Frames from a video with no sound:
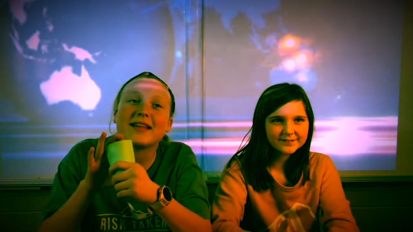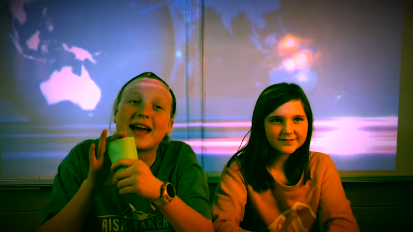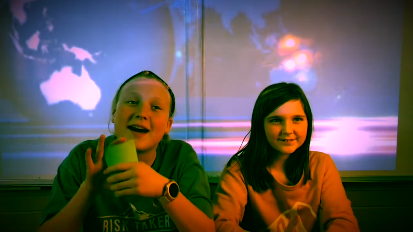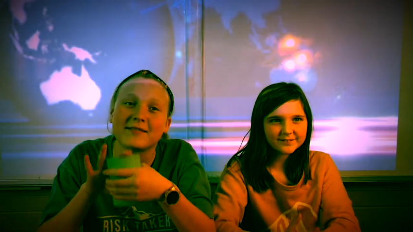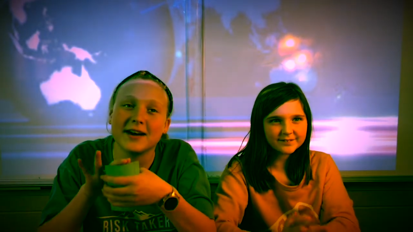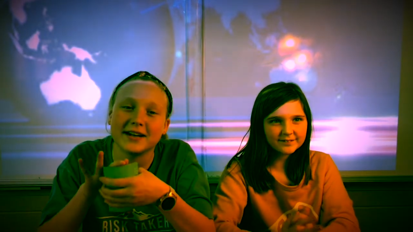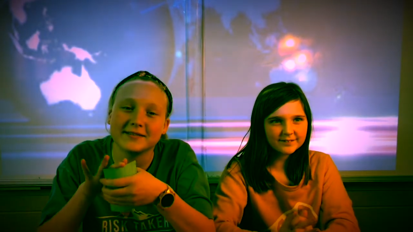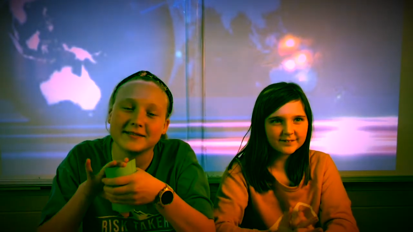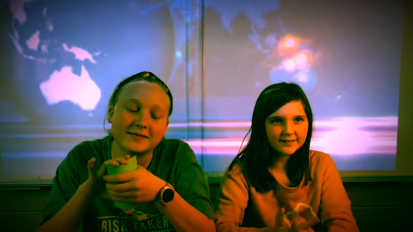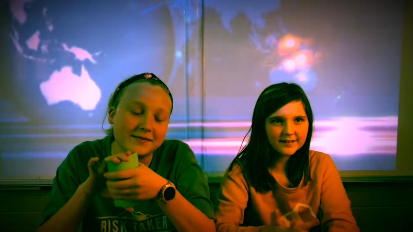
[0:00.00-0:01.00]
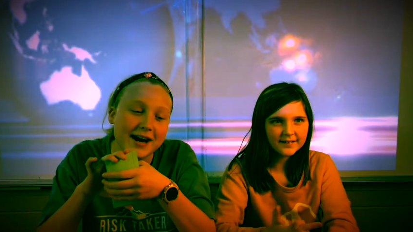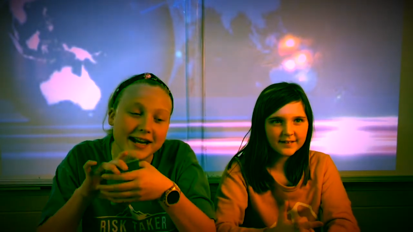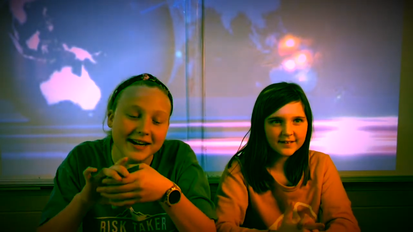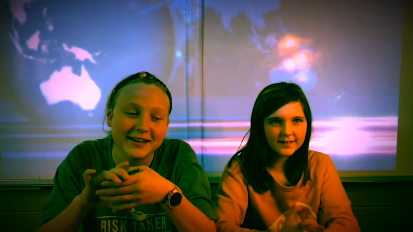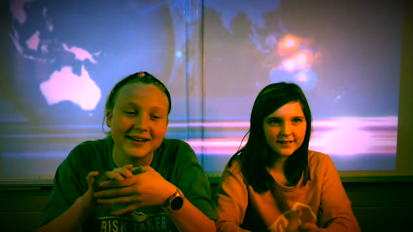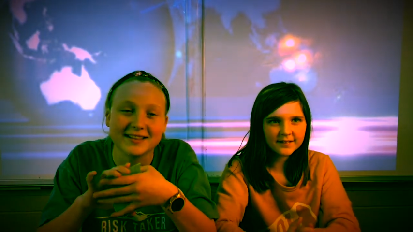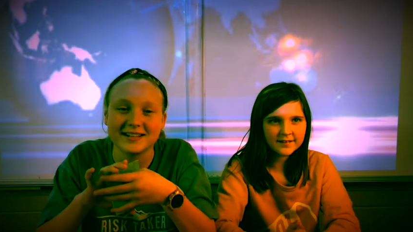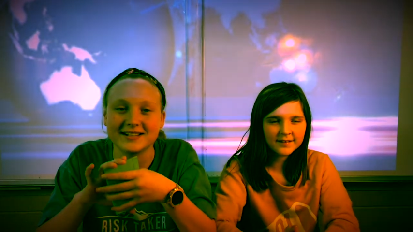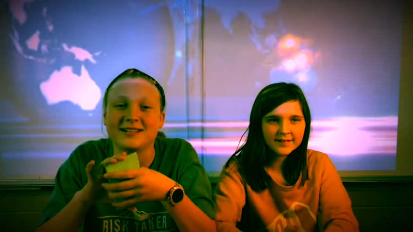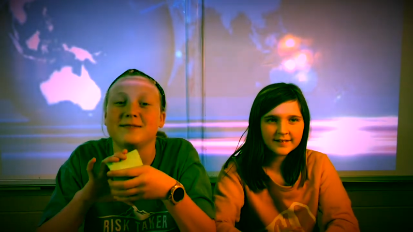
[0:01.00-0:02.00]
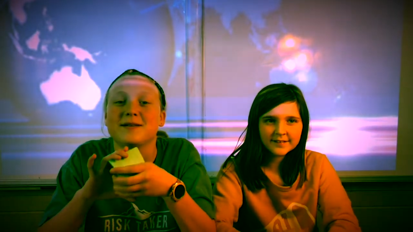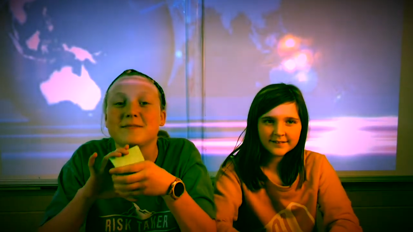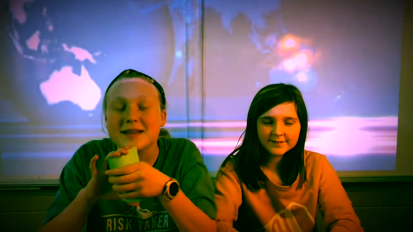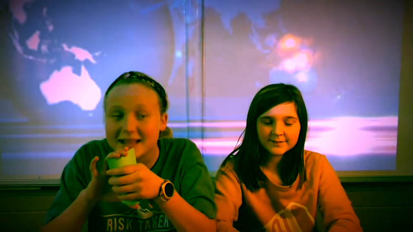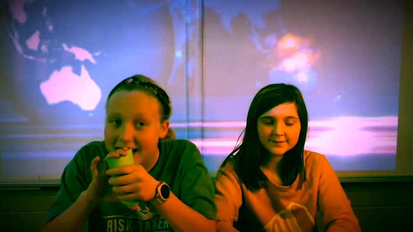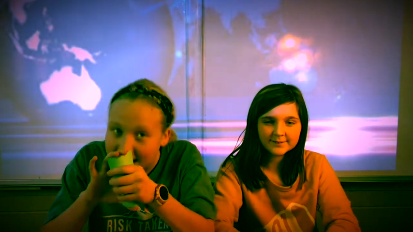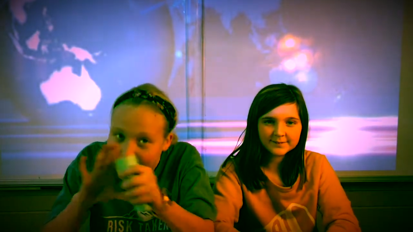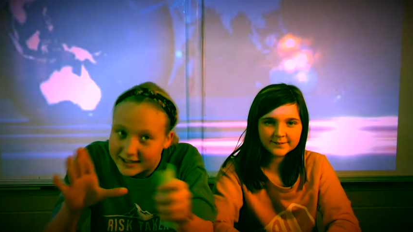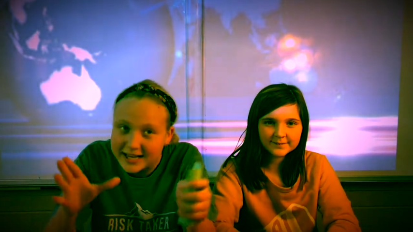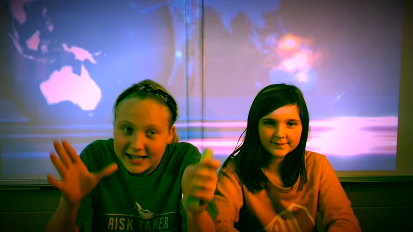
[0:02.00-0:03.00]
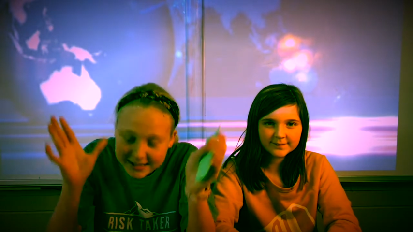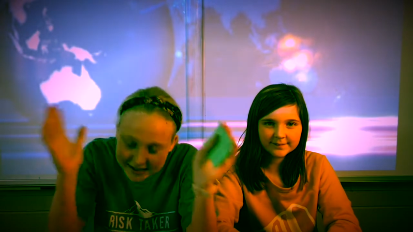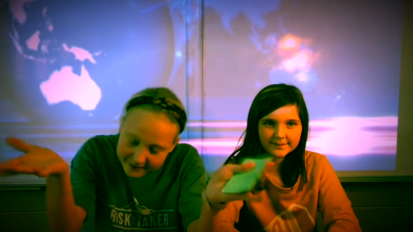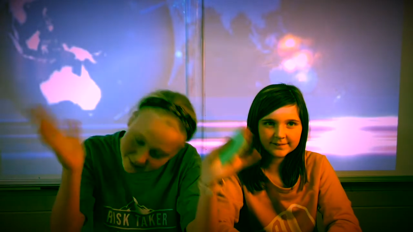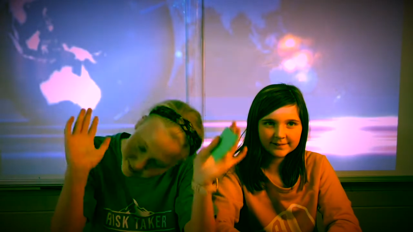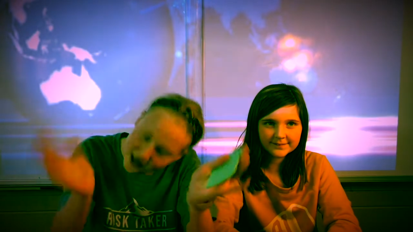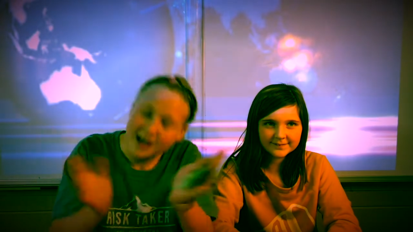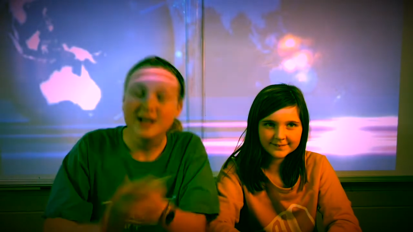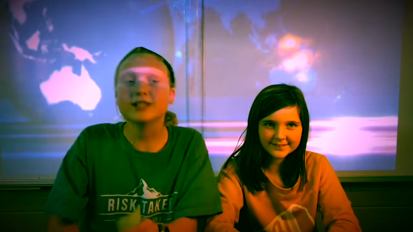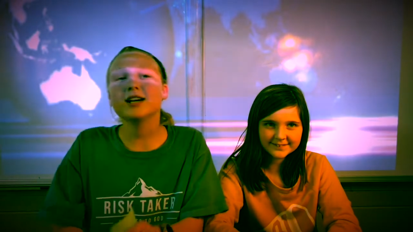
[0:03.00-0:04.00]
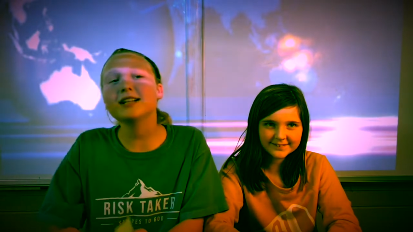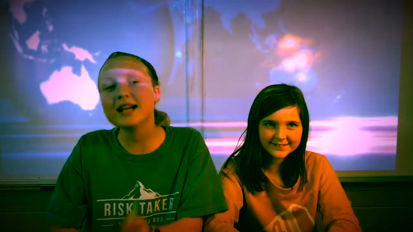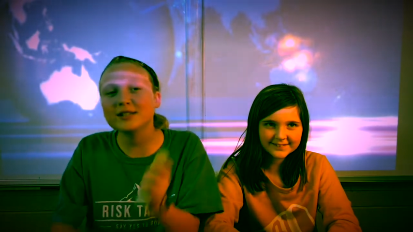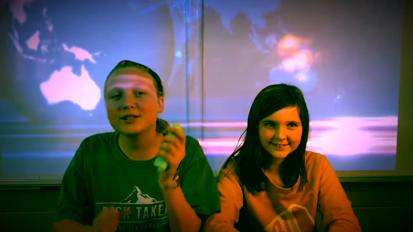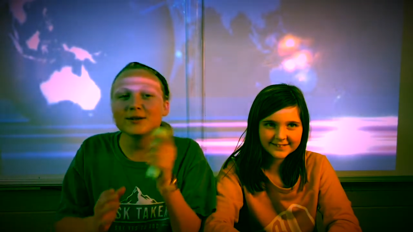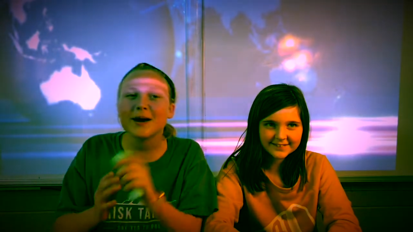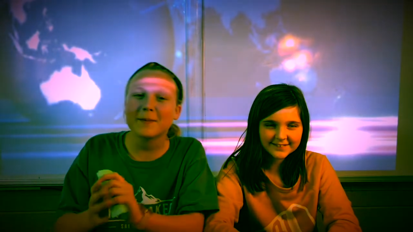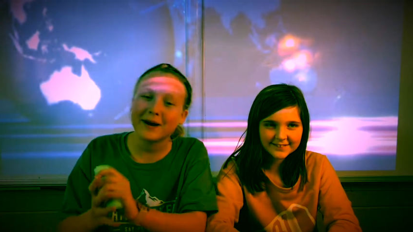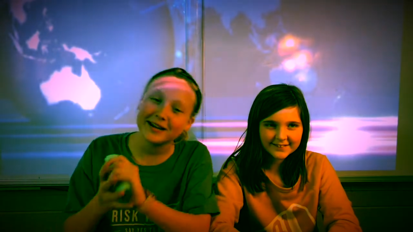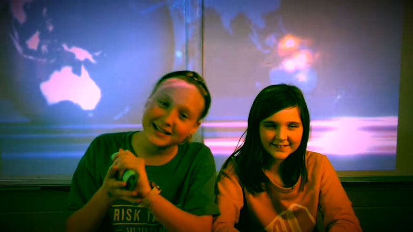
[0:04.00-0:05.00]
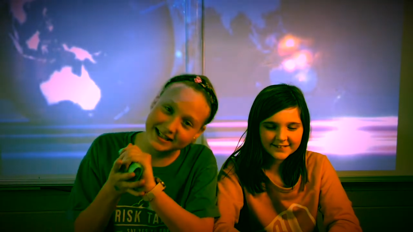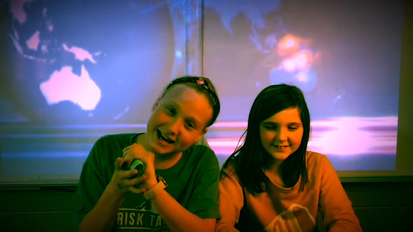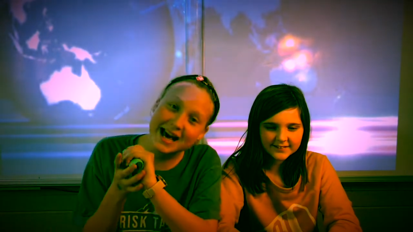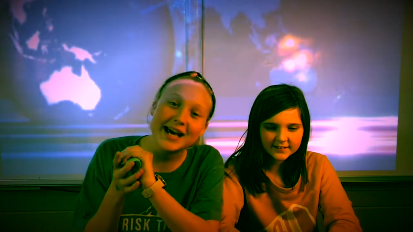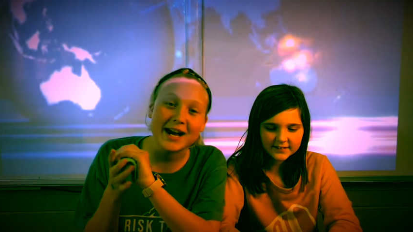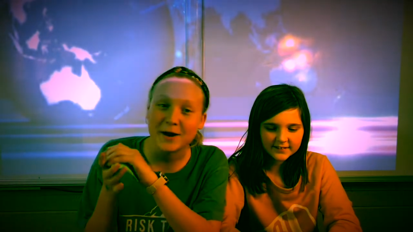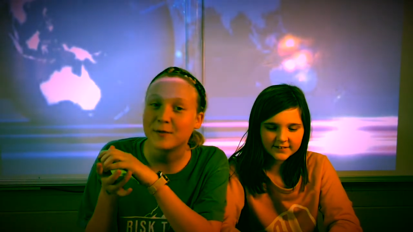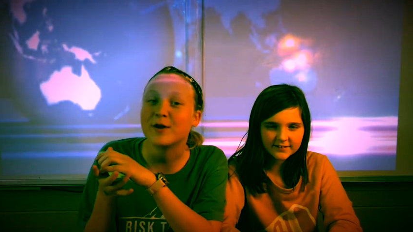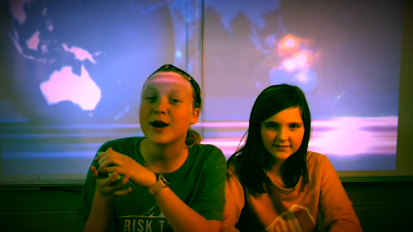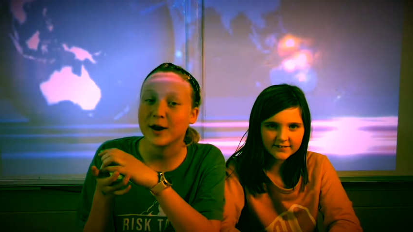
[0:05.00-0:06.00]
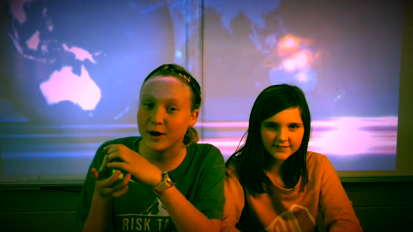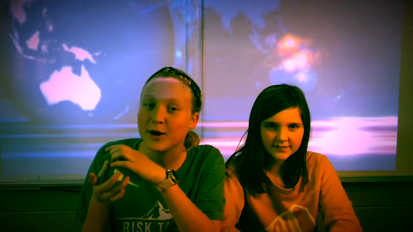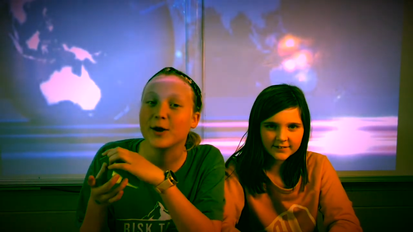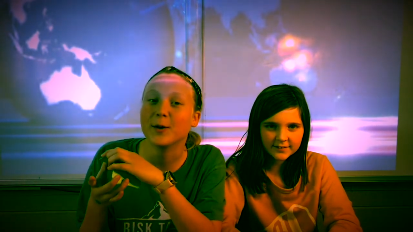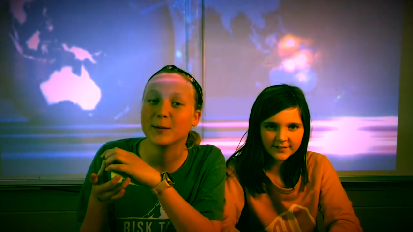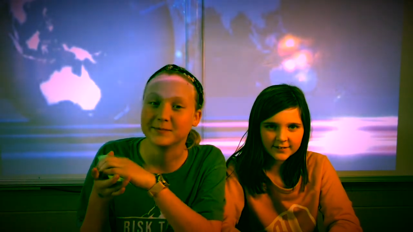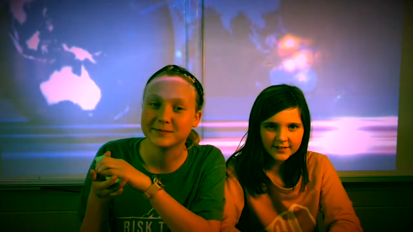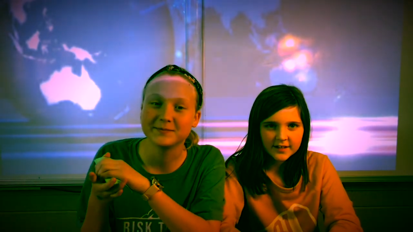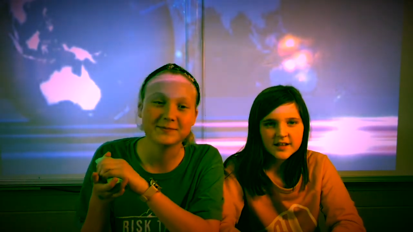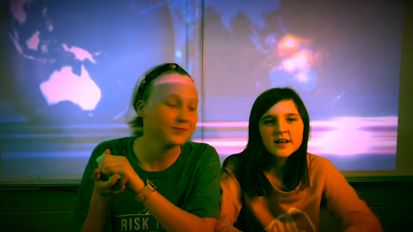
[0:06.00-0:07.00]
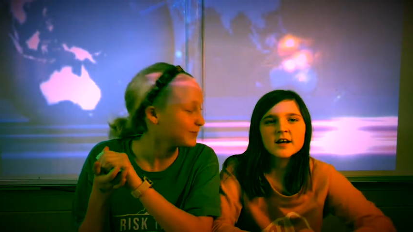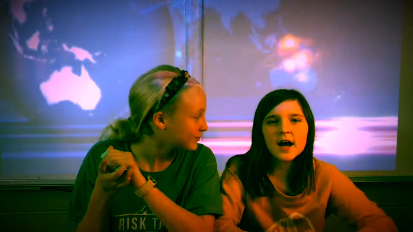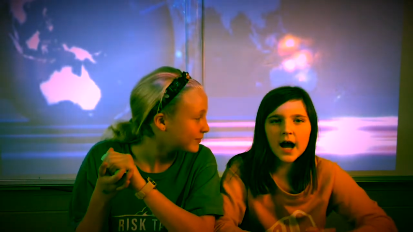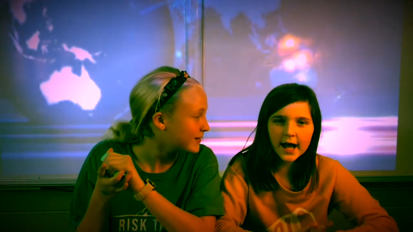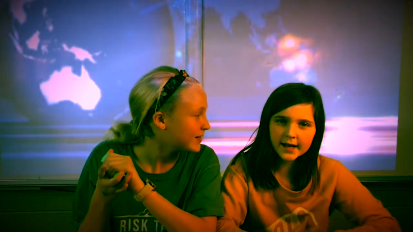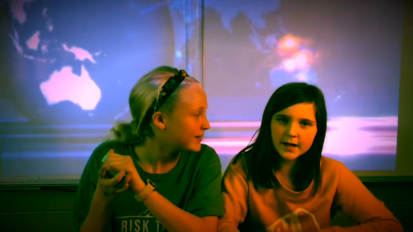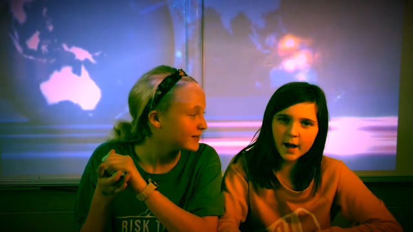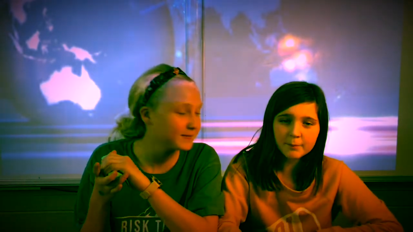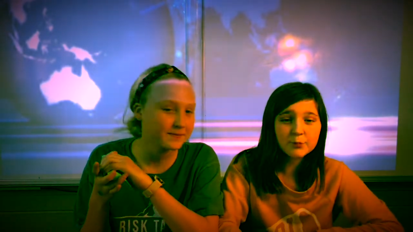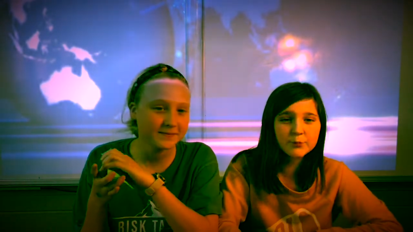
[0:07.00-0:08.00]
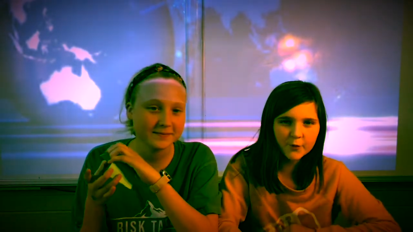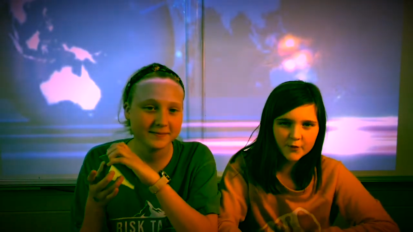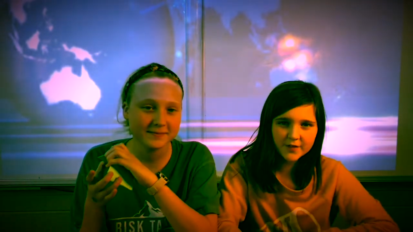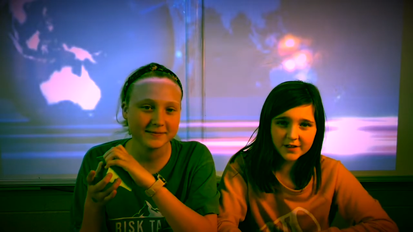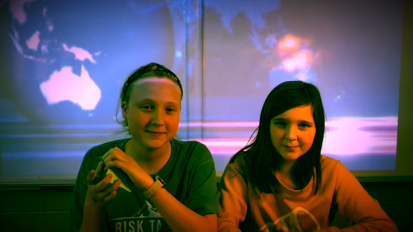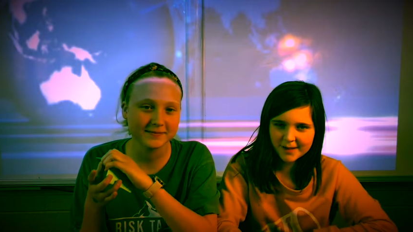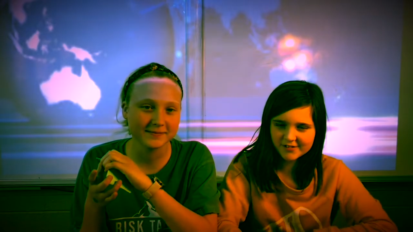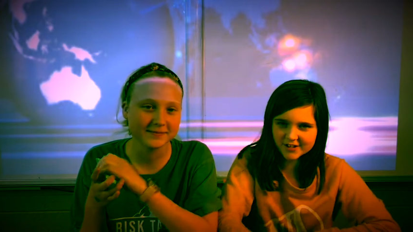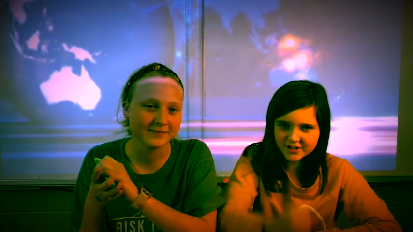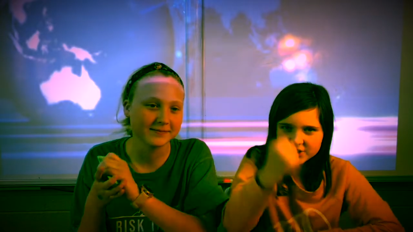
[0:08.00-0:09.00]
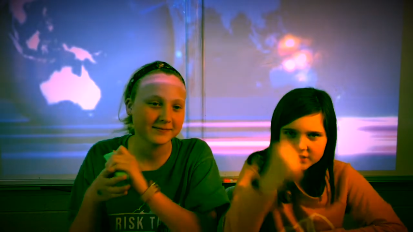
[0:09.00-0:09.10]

Speaker 1: have on um, one earth until we meet the aliens. So let's do our part to take care of our
Speaker 2: home. I approve this message.